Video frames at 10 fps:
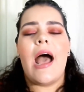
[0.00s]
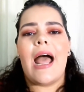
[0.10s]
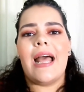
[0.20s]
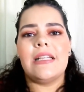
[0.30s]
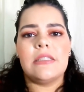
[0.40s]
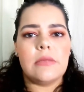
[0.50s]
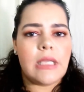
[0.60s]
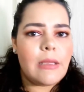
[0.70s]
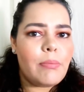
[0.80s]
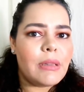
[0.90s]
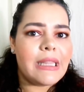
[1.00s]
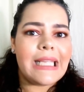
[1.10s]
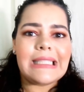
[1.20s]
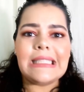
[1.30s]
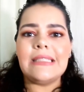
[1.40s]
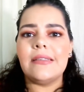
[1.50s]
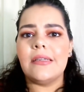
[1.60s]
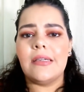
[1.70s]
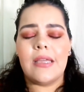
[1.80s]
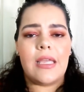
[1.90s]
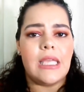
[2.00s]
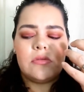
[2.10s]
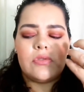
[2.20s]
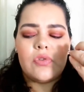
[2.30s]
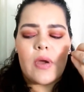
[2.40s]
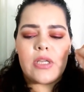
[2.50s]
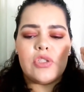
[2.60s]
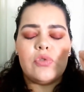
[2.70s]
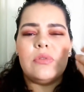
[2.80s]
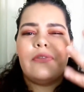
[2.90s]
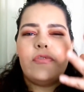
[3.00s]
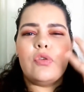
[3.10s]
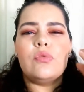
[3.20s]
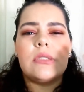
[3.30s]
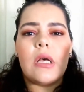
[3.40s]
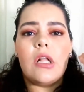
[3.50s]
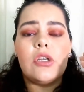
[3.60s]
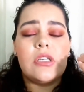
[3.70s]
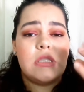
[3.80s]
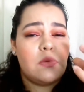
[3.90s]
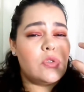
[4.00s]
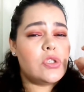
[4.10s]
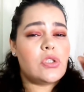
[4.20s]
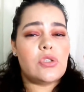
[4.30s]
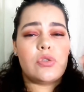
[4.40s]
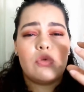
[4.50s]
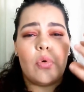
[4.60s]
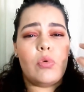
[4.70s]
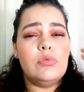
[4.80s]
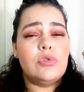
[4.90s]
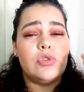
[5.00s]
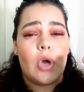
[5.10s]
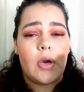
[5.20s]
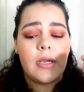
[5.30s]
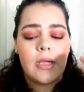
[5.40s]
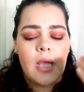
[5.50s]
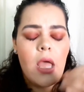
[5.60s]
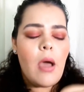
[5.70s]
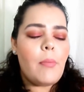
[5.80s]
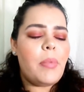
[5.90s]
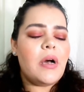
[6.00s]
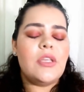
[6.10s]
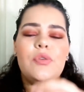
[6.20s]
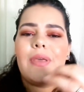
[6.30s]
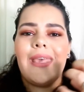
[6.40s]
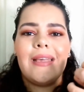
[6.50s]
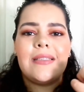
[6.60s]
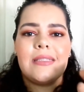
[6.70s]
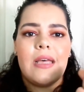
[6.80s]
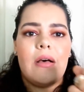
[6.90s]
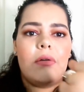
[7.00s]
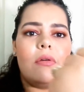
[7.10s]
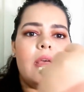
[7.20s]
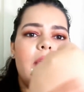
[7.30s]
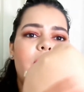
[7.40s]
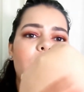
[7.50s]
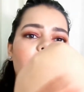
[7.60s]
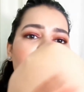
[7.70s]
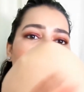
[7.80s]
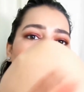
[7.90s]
I had to keep blending it and trying to diffuse the color because it was just so dark, but you can't tell if you just